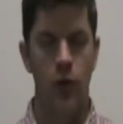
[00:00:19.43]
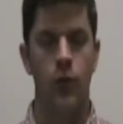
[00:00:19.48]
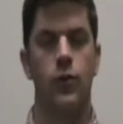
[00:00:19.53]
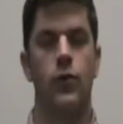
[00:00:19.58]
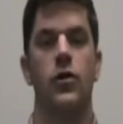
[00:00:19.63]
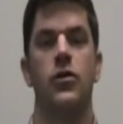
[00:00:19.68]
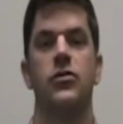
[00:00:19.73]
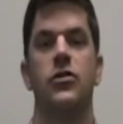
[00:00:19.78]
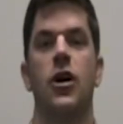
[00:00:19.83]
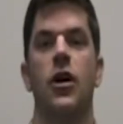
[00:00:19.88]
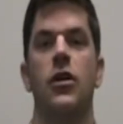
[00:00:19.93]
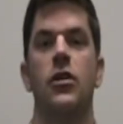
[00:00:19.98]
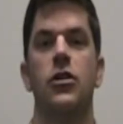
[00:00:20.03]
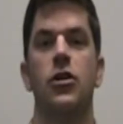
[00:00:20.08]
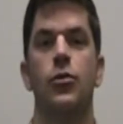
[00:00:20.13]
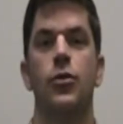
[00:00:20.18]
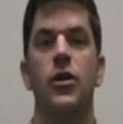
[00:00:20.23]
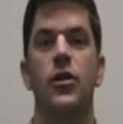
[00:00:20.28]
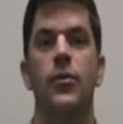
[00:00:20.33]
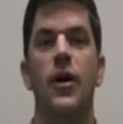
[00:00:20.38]
We're going to talk a
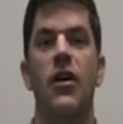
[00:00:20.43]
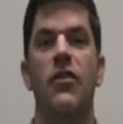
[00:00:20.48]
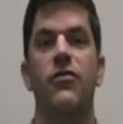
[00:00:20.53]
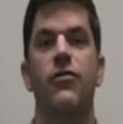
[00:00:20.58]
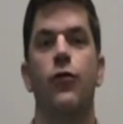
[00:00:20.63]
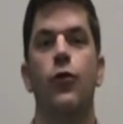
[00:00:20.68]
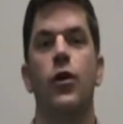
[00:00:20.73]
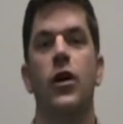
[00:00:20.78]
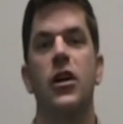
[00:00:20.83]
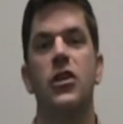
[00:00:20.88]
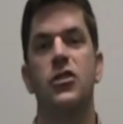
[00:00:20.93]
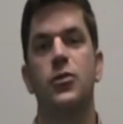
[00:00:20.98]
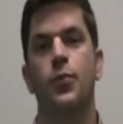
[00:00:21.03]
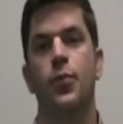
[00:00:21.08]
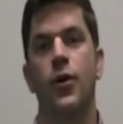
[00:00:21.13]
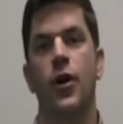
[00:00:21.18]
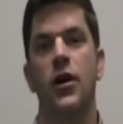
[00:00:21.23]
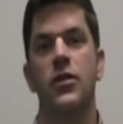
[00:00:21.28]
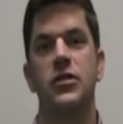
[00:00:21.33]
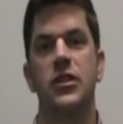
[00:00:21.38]
little bit about 4-H
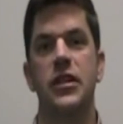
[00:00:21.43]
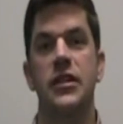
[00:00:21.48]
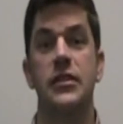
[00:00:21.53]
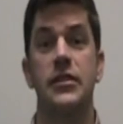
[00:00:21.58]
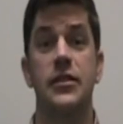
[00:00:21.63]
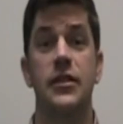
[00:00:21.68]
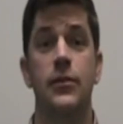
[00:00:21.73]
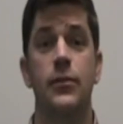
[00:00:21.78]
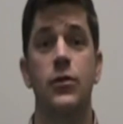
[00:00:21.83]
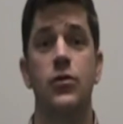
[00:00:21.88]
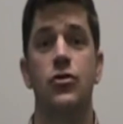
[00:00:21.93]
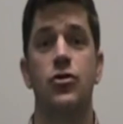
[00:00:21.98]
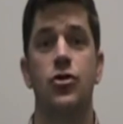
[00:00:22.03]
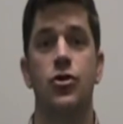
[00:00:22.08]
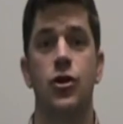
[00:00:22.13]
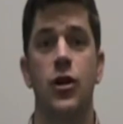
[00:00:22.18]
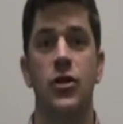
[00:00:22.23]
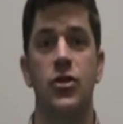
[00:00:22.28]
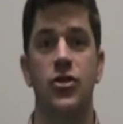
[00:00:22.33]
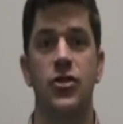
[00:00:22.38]
project
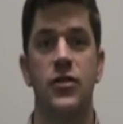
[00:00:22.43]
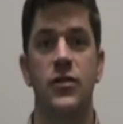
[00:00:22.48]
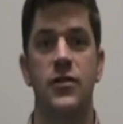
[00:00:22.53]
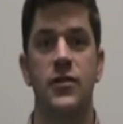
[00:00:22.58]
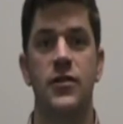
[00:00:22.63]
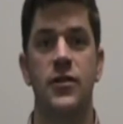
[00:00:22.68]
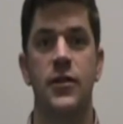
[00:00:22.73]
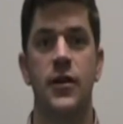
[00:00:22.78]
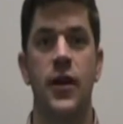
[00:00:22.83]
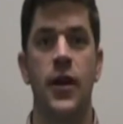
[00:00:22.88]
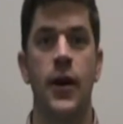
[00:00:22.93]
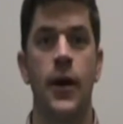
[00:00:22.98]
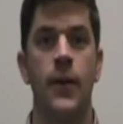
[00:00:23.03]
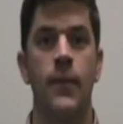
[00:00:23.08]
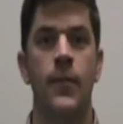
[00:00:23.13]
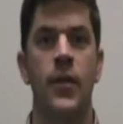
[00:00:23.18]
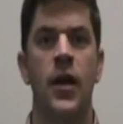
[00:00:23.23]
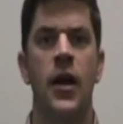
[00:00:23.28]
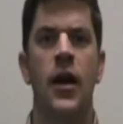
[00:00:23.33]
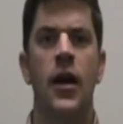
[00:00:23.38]
demonstrations today.